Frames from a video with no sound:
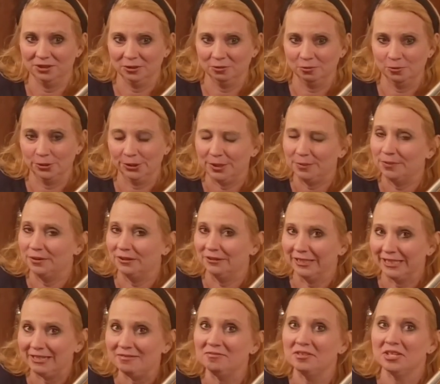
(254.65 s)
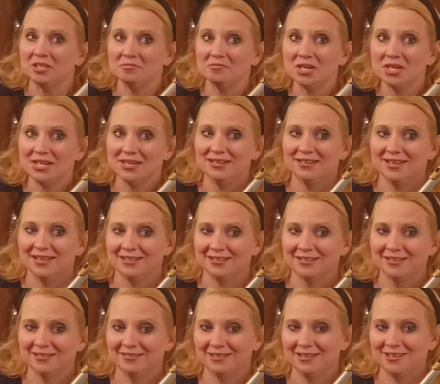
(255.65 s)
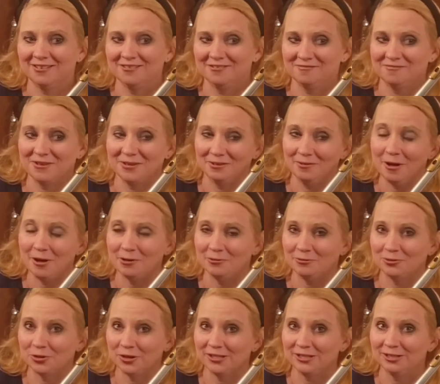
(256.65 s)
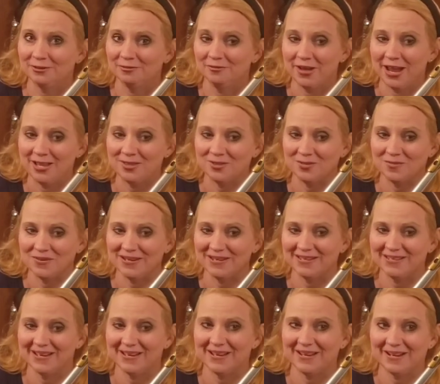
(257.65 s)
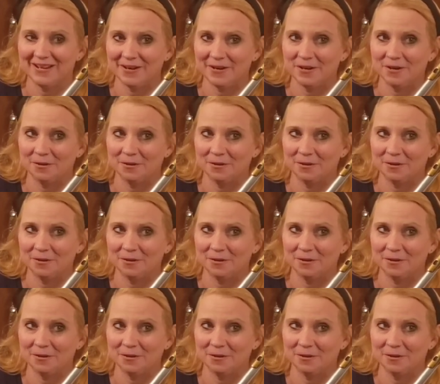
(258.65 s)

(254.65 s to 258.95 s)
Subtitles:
really believed in me and put a lot of trust and faith in me, saying,